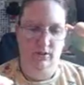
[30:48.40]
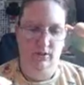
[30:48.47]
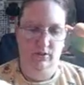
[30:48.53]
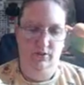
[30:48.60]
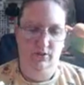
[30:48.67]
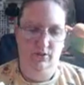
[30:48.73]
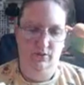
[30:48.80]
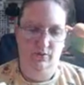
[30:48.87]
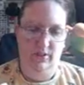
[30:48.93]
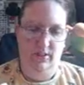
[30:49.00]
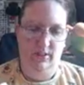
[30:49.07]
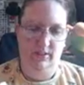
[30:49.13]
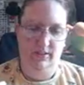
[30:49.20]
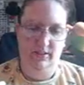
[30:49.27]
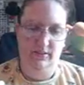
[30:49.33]
so that
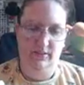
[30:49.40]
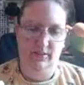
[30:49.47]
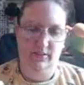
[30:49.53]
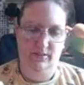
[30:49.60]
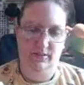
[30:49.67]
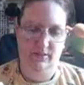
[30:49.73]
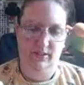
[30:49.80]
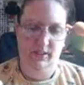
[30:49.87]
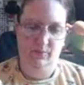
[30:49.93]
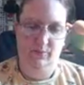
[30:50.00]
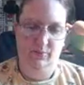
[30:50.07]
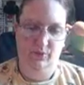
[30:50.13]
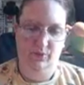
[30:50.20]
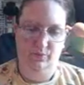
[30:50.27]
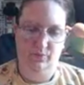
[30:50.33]
it doesn't seep
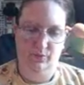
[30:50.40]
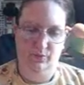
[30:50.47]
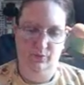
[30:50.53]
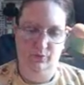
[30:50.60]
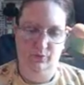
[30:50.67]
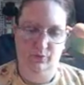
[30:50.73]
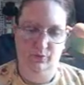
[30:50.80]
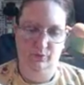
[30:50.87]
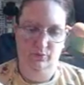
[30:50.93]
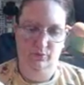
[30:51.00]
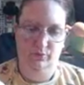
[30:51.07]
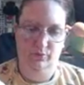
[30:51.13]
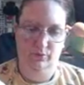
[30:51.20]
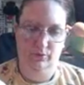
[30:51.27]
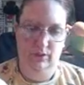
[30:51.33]
through
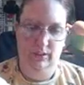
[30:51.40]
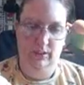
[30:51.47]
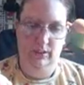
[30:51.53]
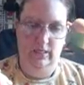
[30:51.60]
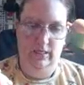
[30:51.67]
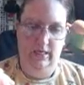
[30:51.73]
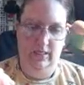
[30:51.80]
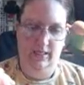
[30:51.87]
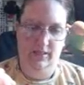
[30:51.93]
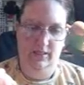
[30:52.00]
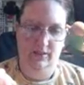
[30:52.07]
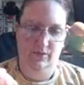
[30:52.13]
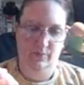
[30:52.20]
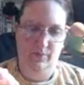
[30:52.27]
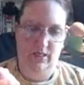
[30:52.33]

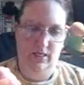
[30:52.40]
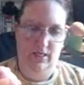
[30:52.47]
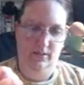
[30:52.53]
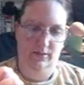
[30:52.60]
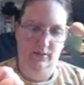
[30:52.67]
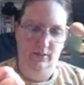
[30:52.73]
as bad,